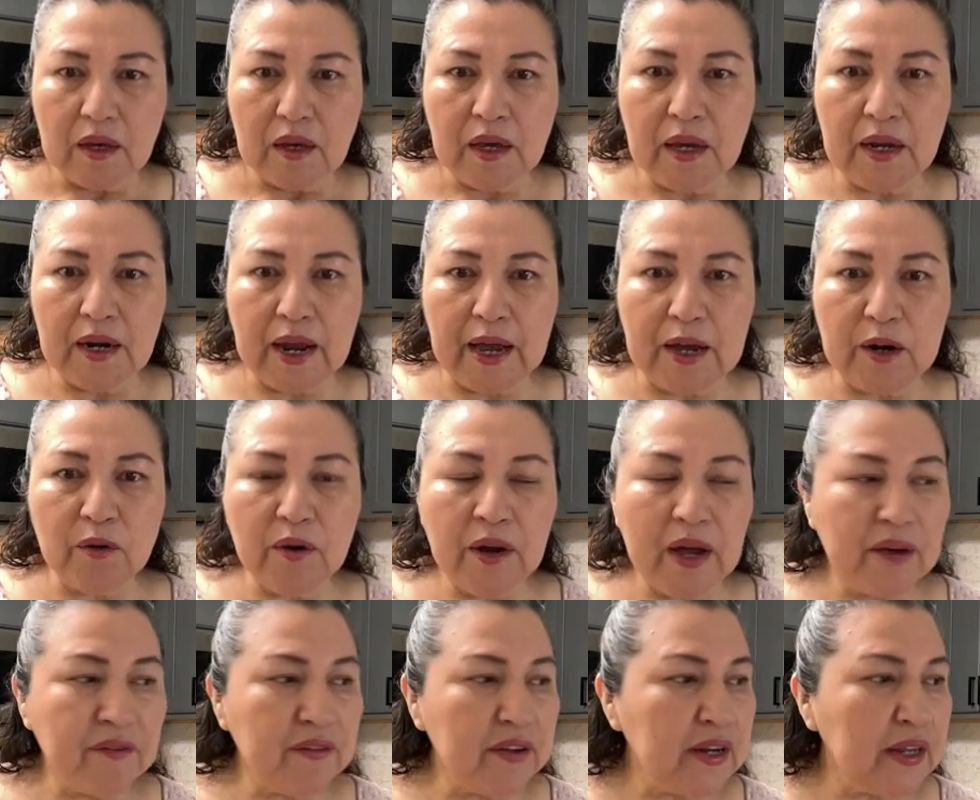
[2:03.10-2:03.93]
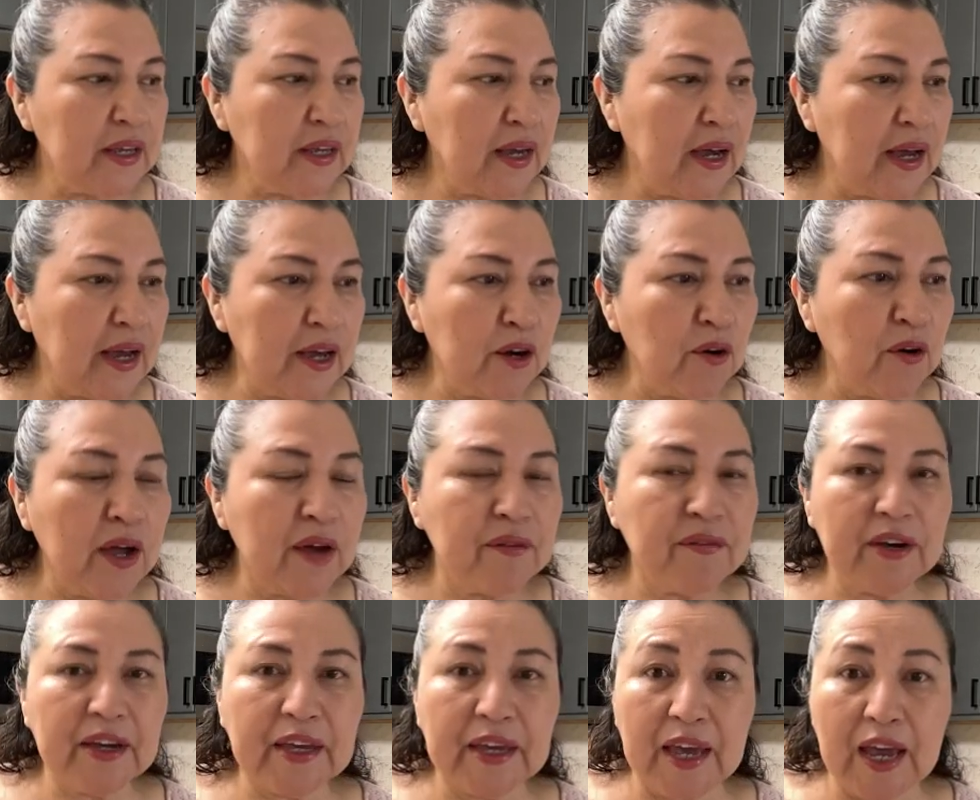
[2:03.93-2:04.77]
And I don't
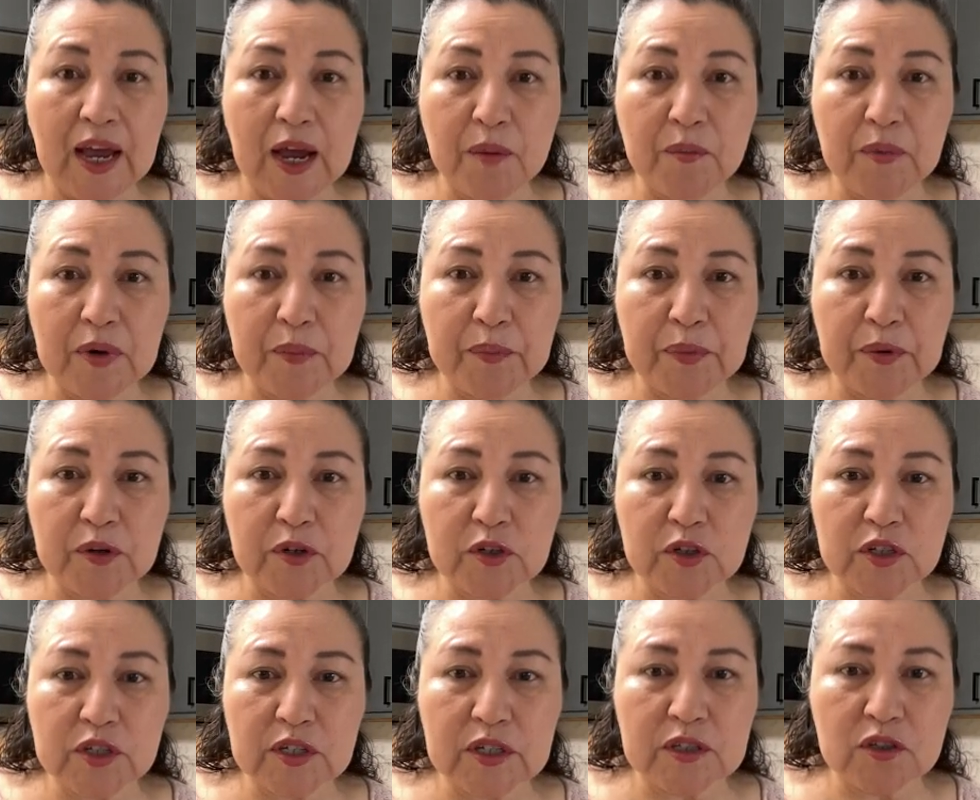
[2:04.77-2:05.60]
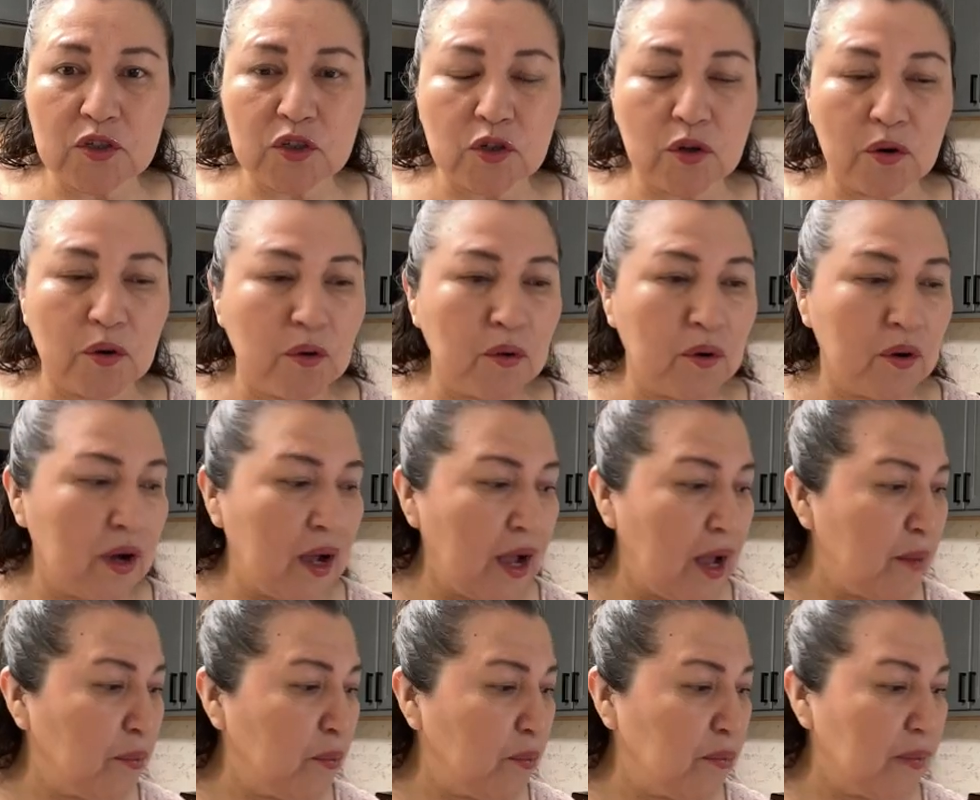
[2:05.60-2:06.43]
have a camera person, so
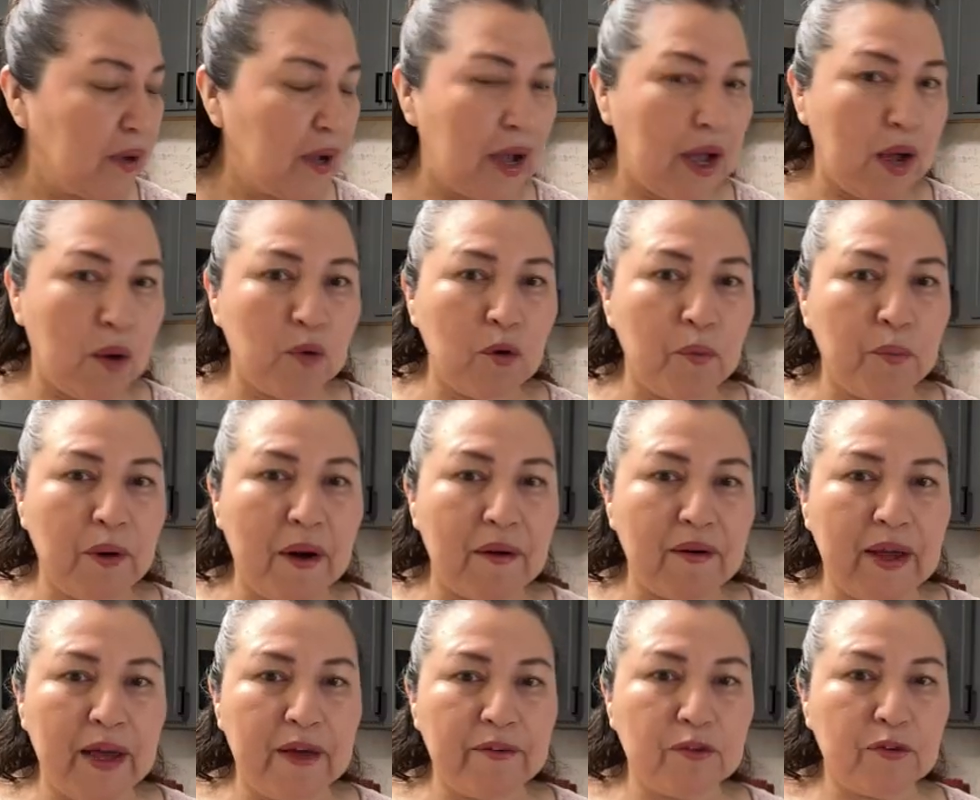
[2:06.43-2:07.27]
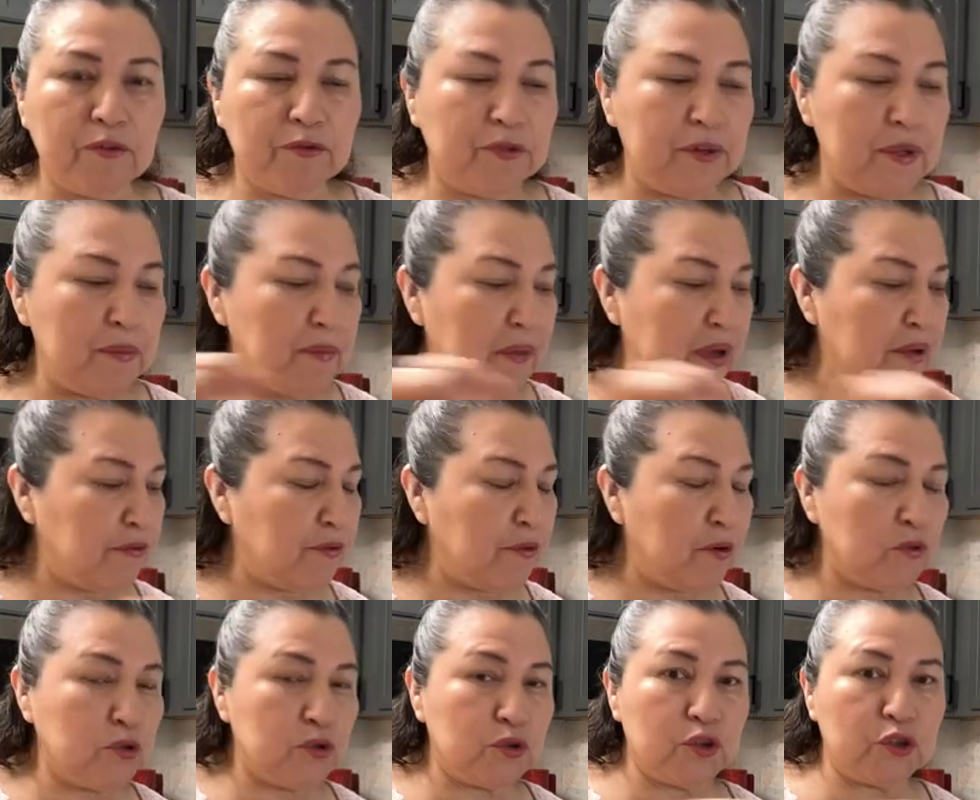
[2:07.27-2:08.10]
I will probably have to flip my
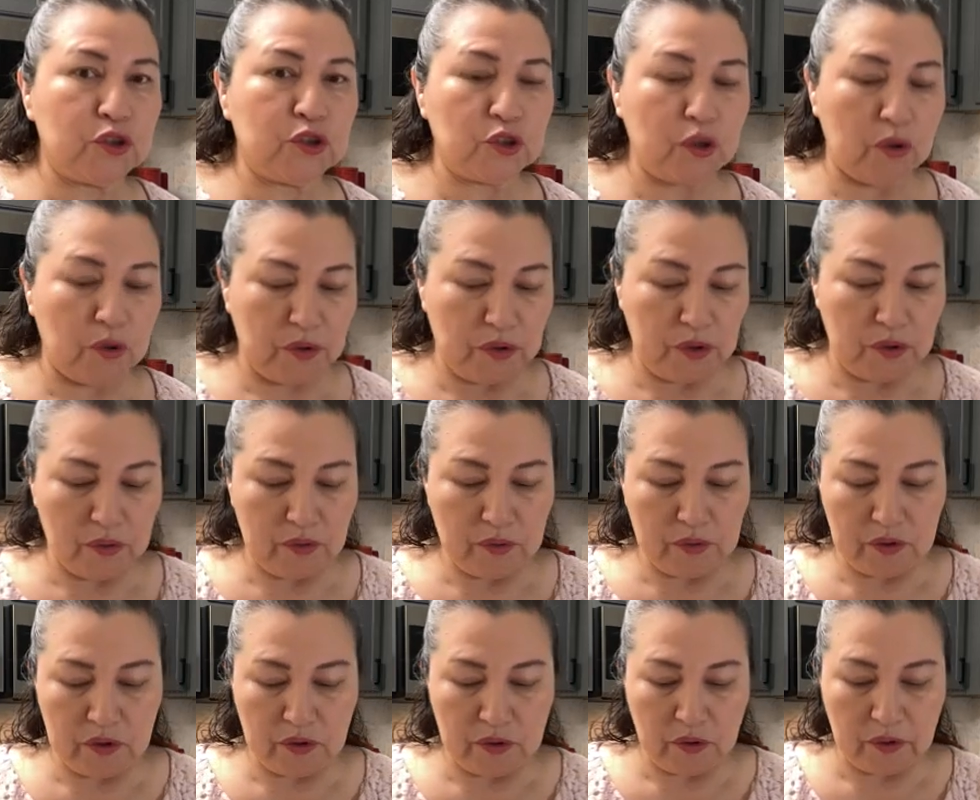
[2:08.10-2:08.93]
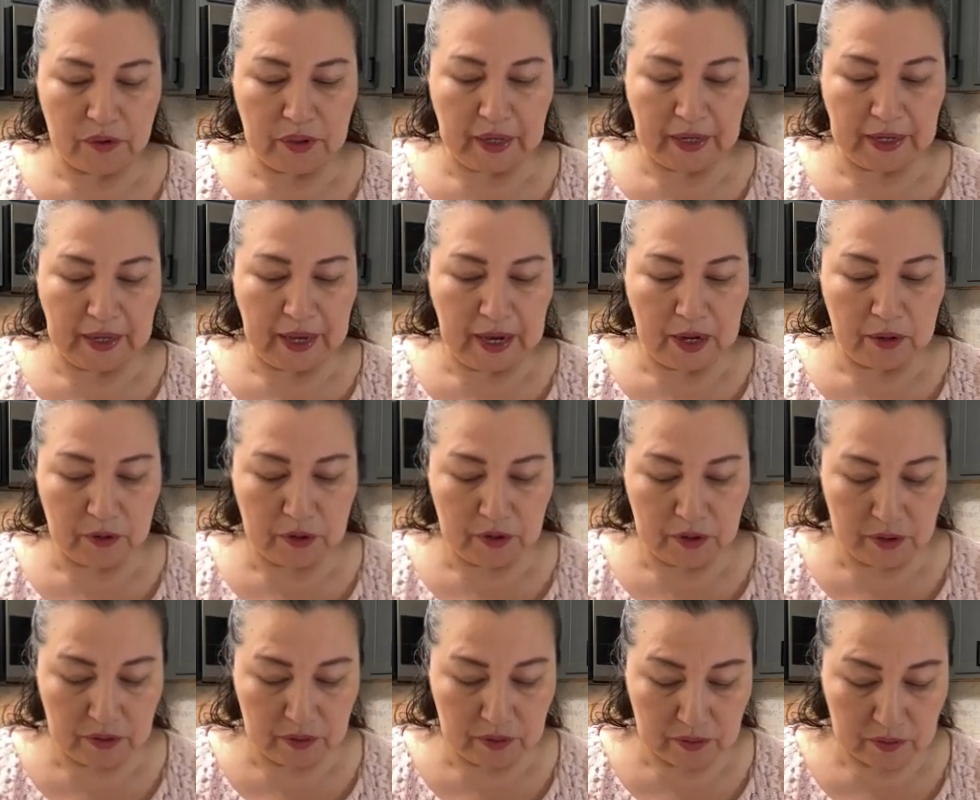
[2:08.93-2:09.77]
phone to show you, you know, the
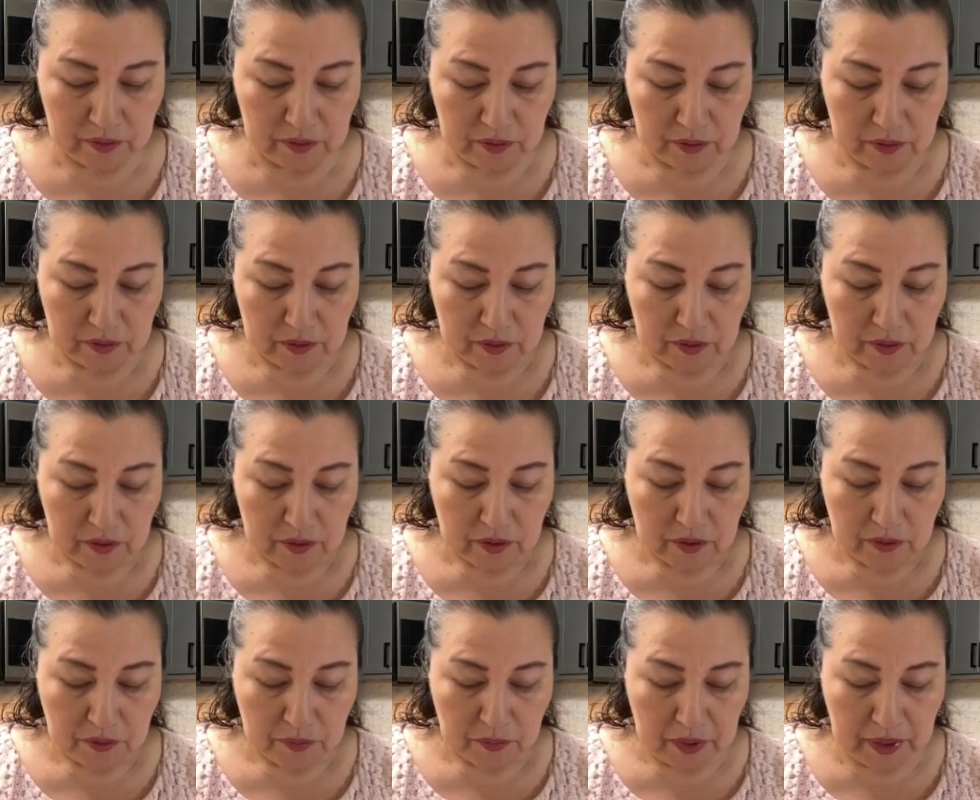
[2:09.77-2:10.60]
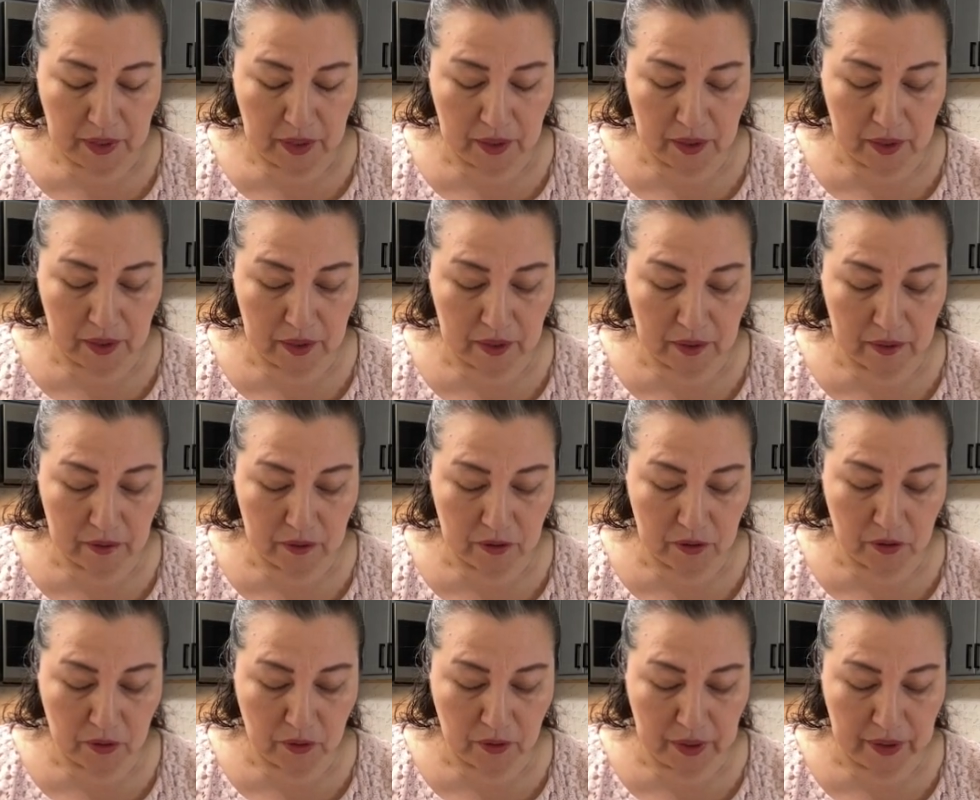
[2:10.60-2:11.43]
counter.
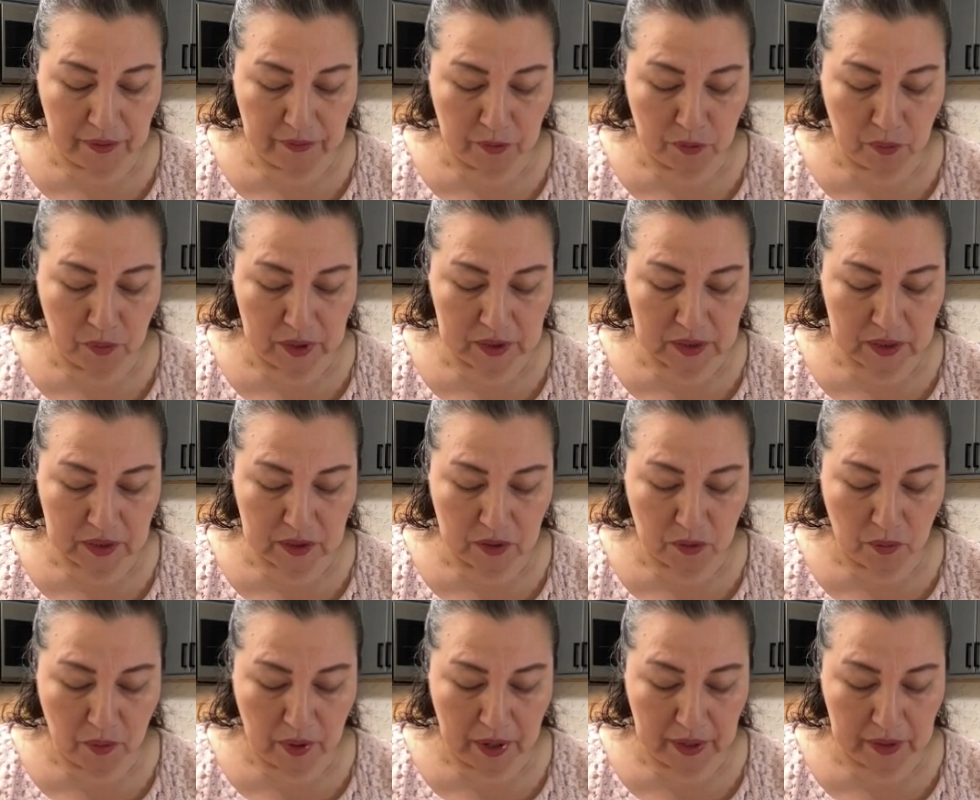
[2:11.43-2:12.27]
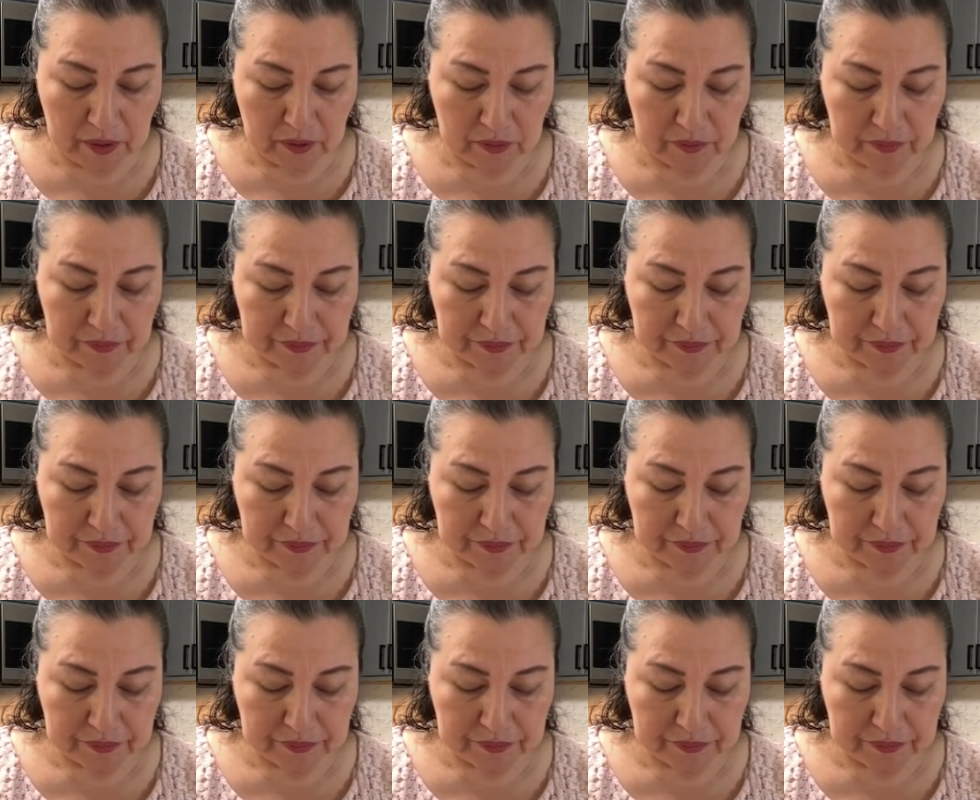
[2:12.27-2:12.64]
You know, every once in a while.